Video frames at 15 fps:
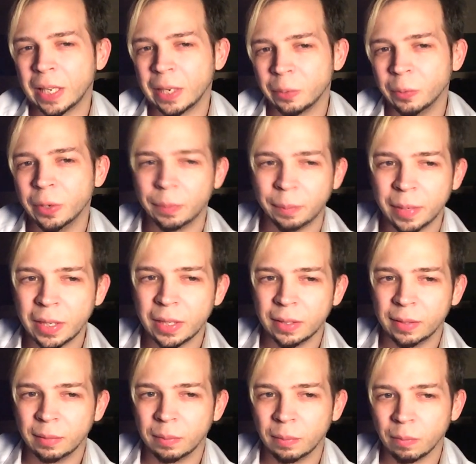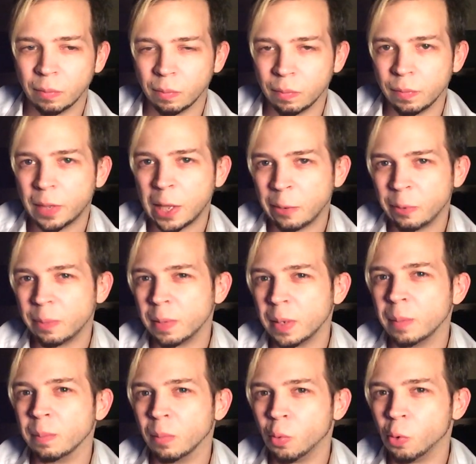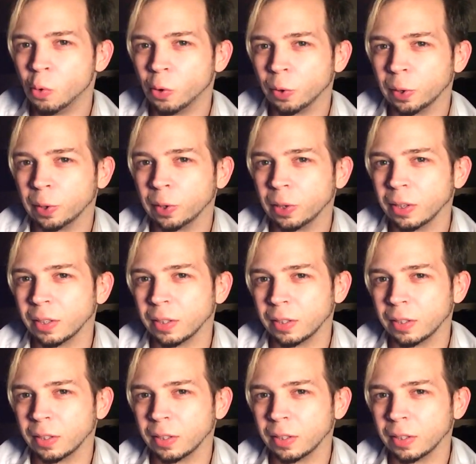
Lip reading: that they would be more